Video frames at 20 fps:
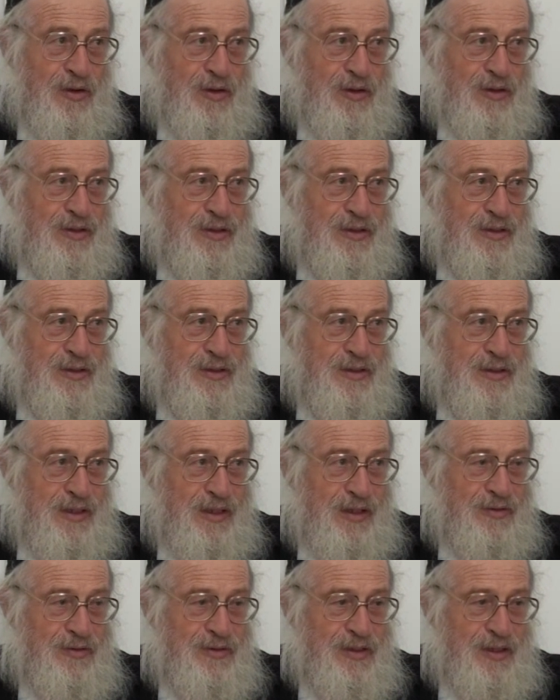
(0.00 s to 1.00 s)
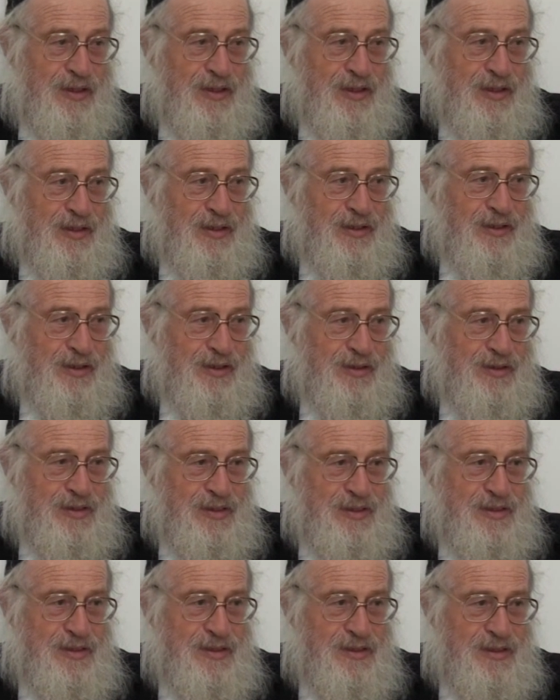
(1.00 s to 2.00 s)
old.
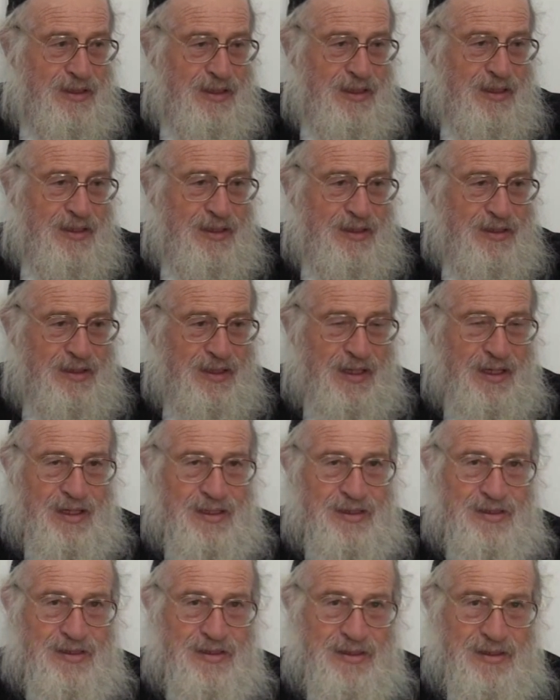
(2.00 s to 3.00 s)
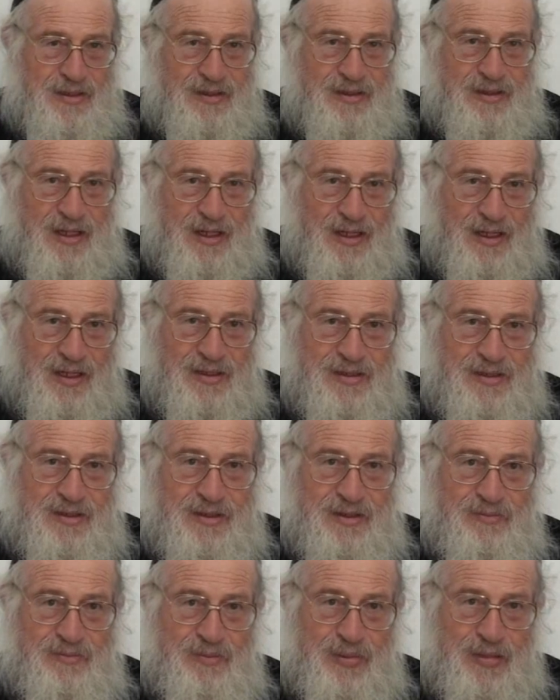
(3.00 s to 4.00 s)
This is the last
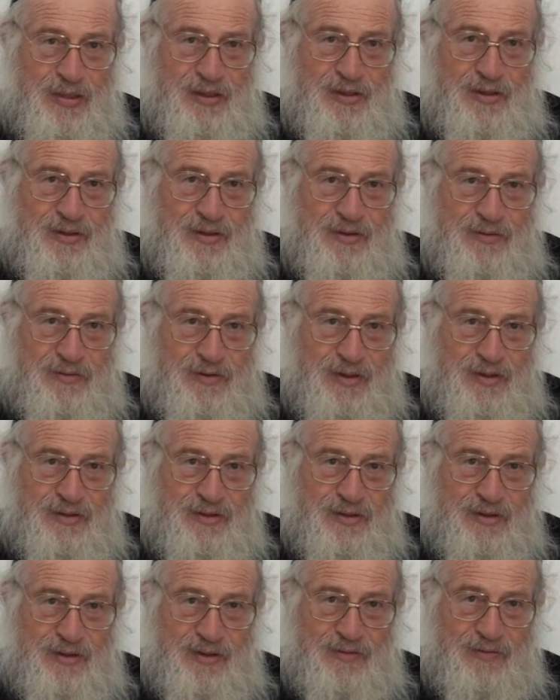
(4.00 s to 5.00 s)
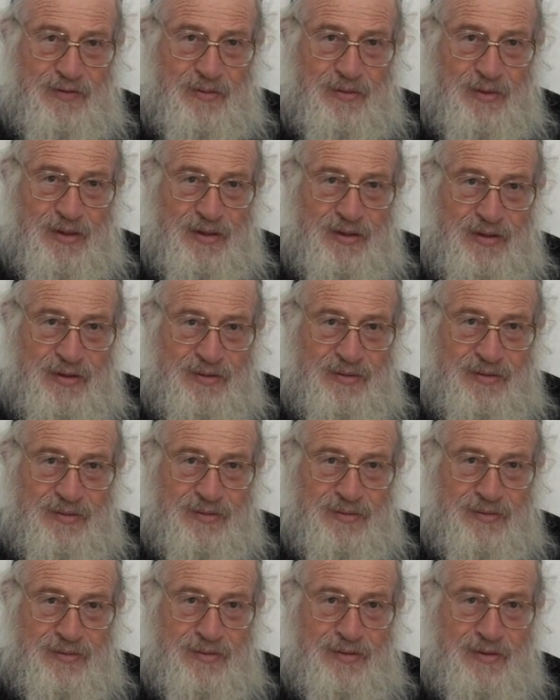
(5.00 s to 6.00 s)
period of the history will be
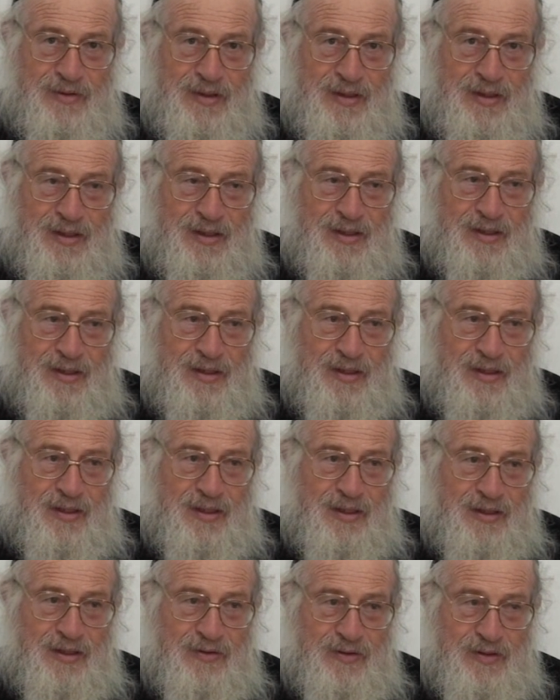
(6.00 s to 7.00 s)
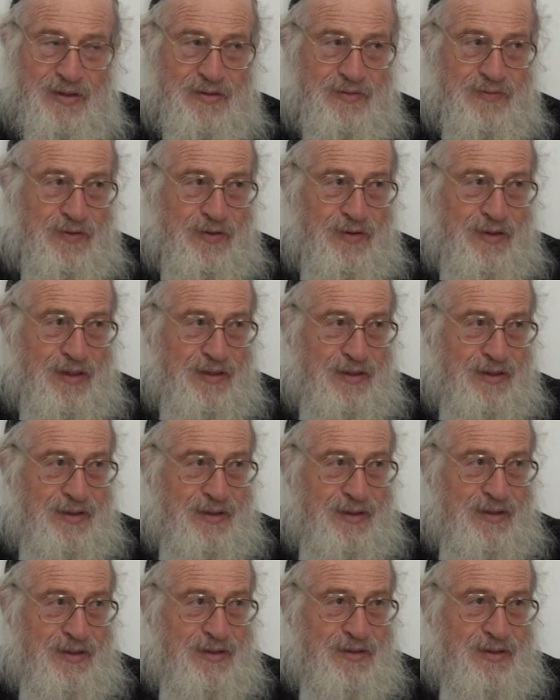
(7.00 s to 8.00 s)
in this
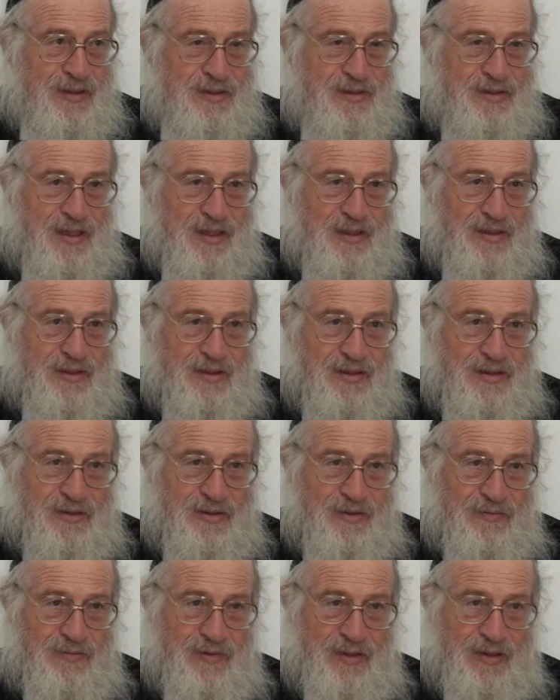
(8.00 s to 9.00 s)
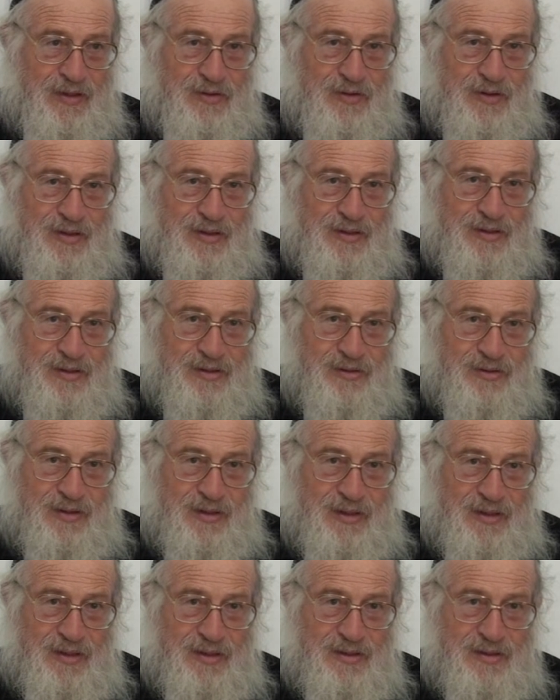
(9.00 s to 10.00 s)
400 years. Then started in the Lunar
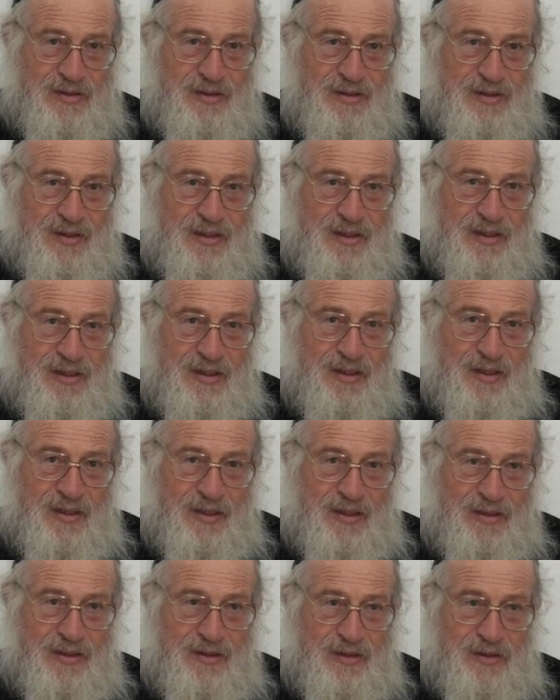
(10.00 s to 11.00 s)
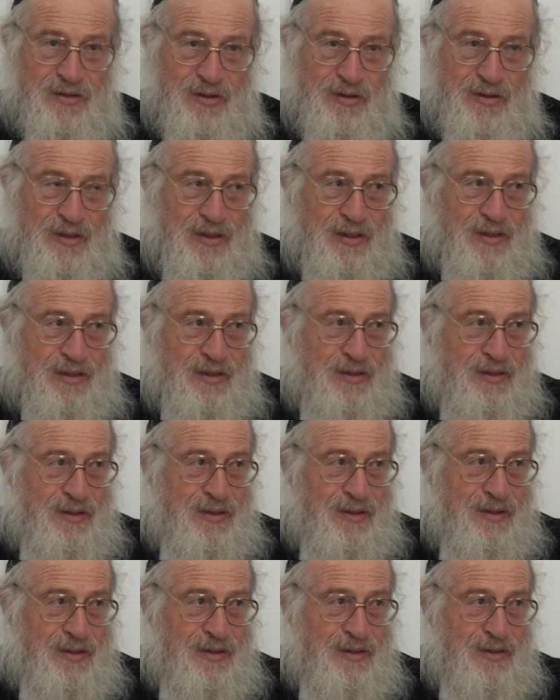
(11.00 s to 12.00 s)
students. And the
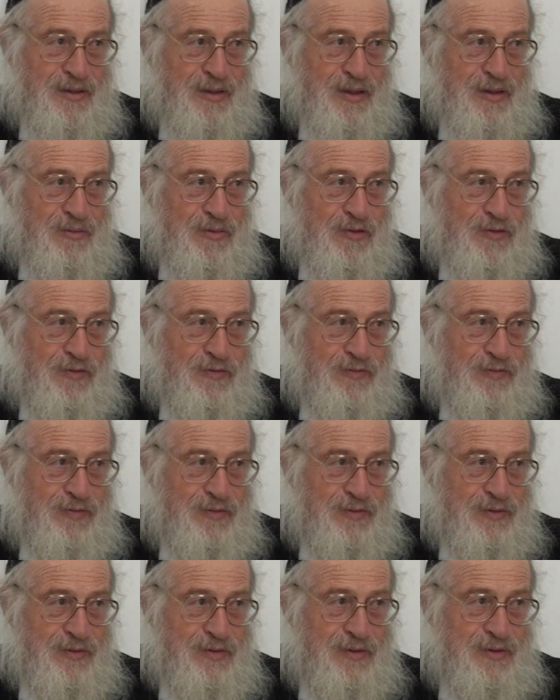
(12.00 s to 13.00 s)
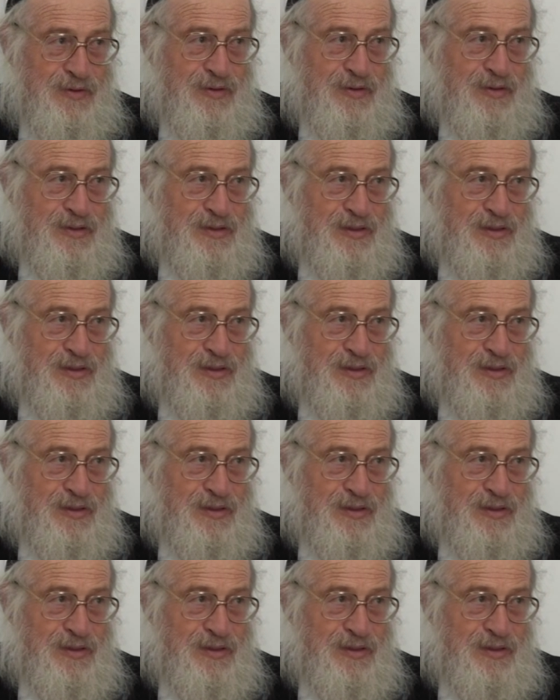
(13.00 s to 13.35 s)
Torah moved to